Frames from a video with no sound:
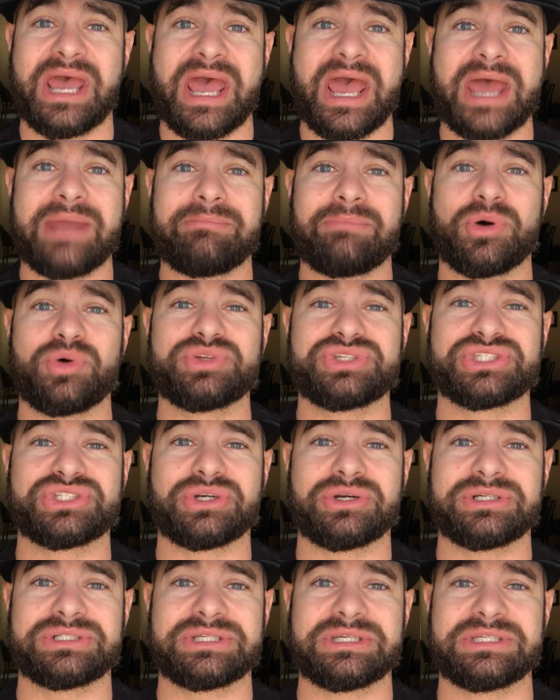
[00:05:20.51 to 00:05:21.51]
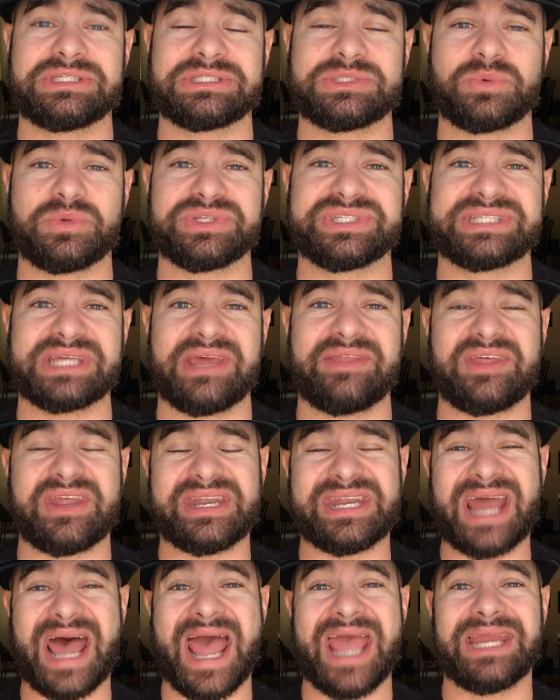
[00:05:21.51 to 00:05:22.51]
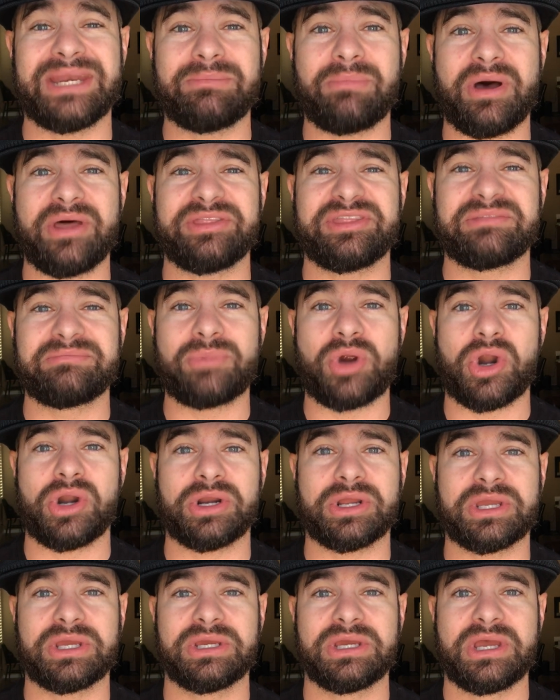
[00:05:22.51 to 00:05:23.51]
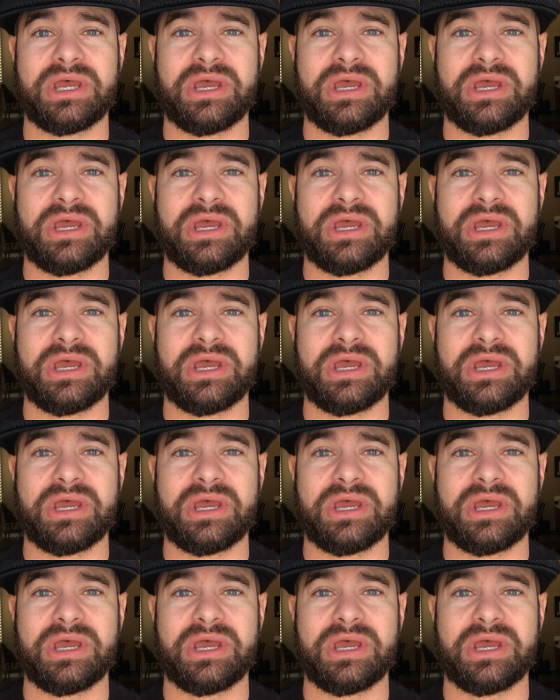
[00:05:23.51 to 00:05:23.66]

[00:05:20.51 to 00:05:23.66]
And most surgeons will say the 9-month mark